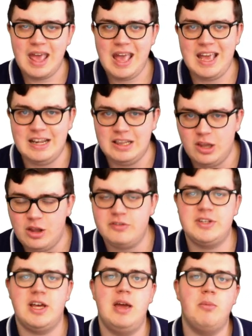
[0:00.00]
a lot of
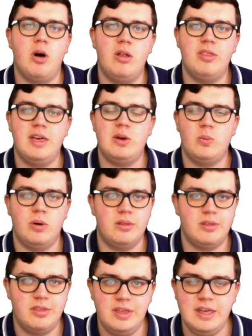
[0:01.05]
time on that one
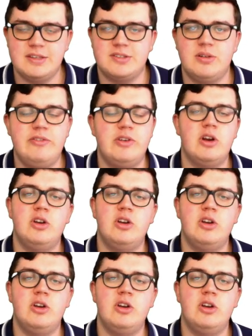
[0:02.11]
thing. So if you're